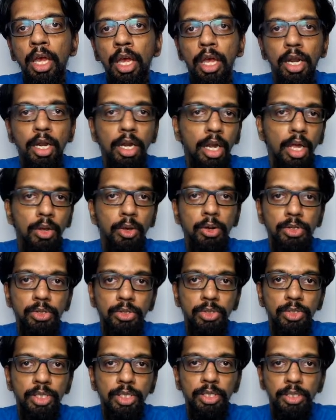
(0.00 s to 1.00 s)
And I
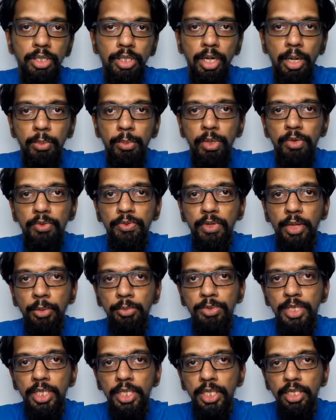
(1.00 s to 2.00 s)
also teach a number of
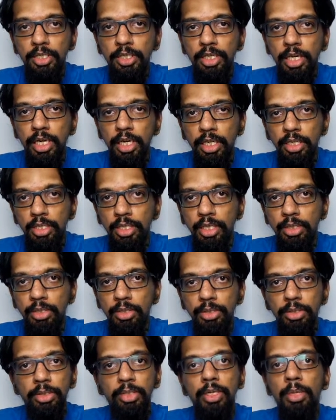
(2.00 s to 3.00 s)
subjects related
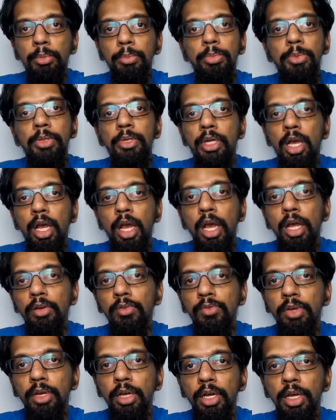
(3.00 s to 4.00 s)
to computer
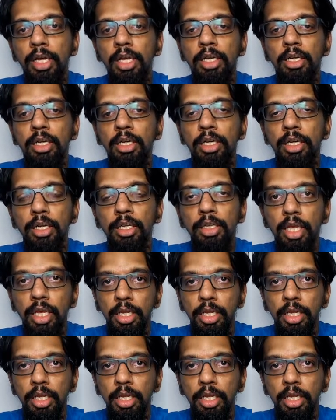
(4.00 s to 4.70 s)
hardware, and